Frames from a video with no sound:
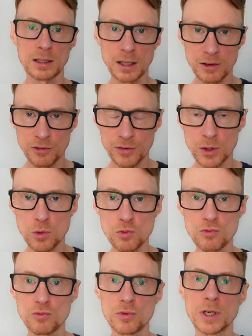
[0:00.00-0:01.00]
They feel
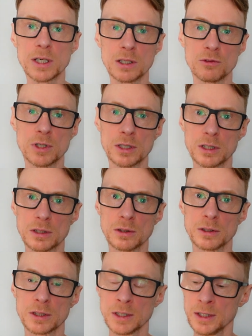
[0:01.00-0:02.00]
really
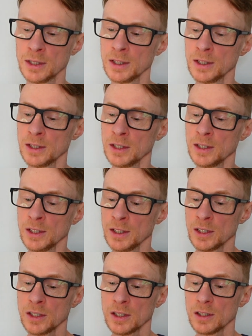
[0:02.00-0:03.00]
good.
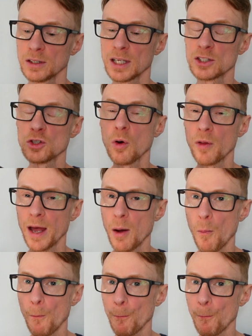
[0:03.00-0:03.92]
There's not that